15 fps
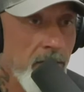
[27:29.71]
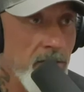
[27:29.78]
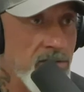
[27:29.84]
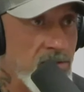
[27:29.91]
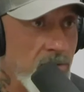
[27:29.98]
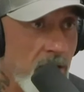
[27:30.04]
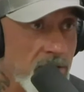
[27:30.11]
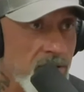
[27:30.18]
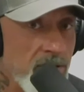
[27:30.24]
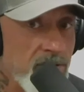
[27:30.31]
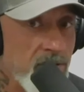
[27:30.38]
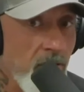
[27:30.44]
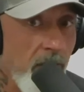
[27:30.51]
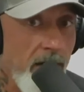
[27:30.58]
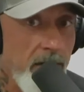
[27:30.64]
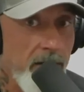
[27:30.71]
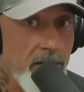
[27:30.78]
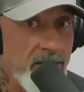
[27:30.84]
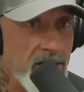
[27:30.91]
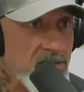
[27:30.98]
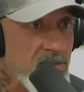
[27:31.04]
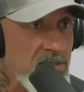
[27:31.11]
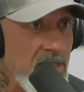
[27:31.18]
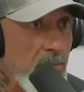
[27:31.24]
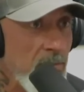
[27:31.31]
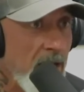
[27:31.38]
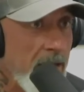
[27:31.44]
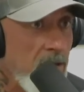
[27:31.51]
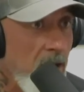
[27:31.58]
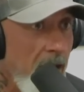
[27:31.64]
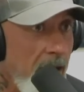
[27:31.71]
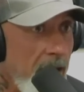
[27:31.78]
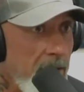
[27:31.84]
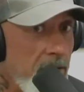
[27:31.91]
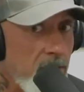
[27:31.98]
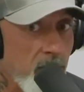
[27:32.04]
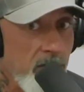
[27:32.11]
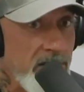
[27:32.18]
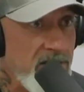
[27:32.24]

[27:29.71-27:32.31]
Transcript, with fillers: Your instruction's great. It doesn't seem like you had three